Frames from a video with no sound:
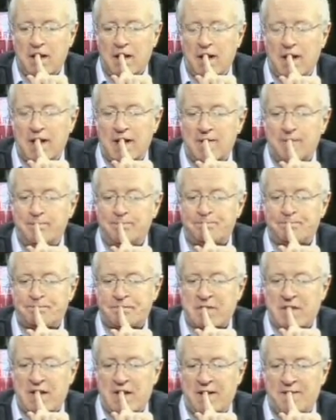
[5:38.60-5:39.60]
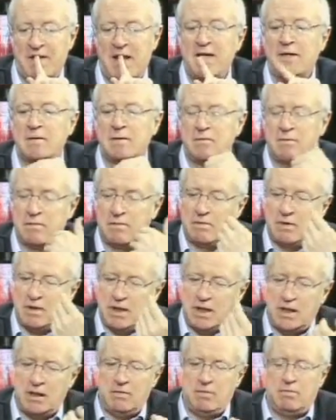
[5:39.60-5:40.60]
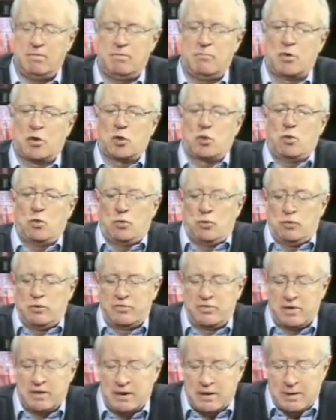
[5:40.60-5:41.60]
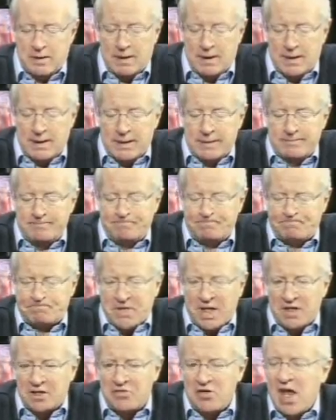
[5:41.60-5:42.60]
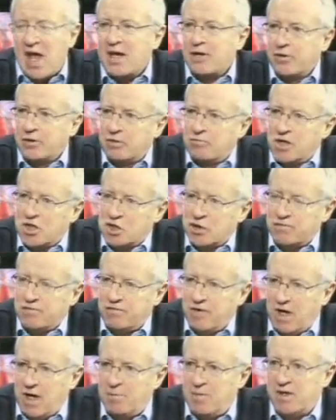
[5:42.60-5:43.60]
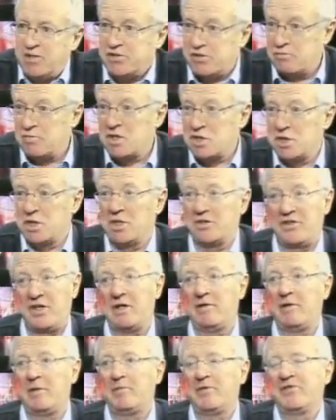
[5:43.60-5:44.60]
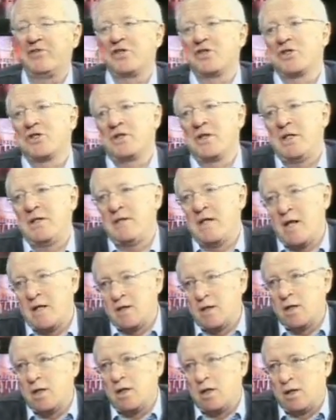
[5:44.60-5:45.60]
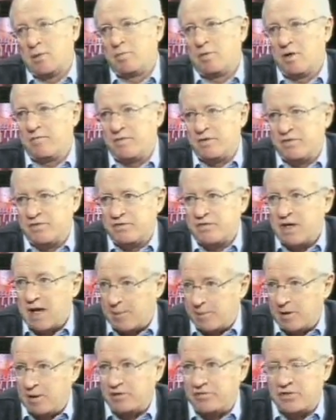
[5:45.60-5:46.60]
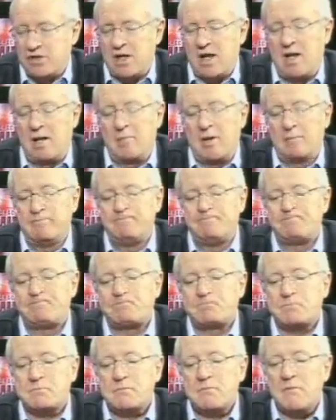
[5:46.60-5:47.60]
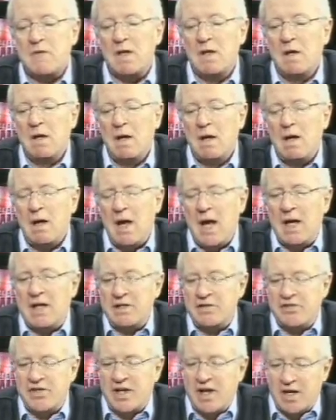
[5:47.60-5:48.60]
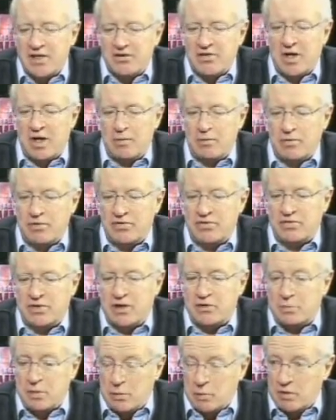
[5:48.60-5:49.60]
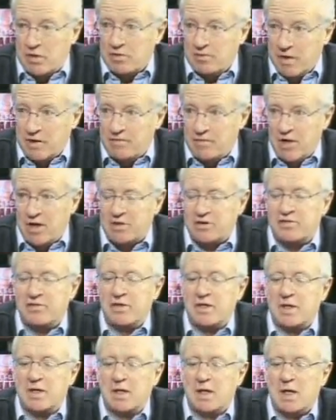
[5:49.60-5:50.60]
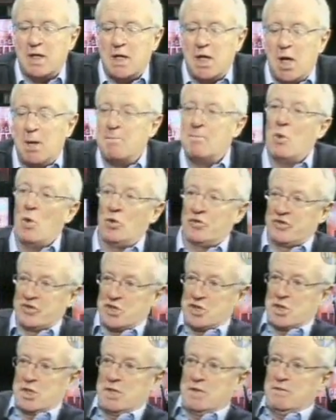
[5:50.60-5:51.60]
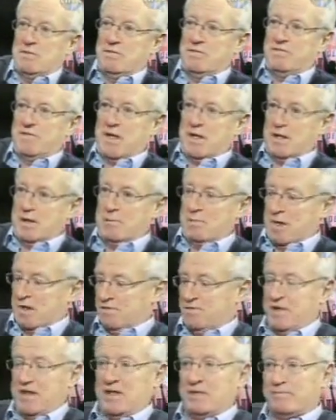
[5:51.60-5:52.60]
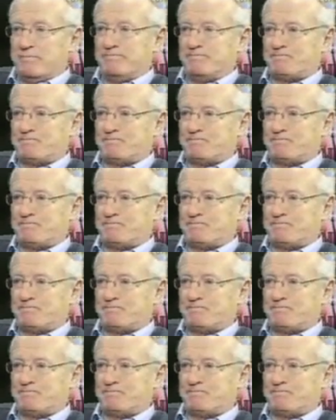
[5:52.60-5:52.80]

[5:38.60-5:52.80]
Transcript: And then he recalled an attack on a Russian firebase, a Russian artillery position in Nangarhar province, capital is Jalalabad. And he said, as we were advancing, a mortar shell fell at my feet.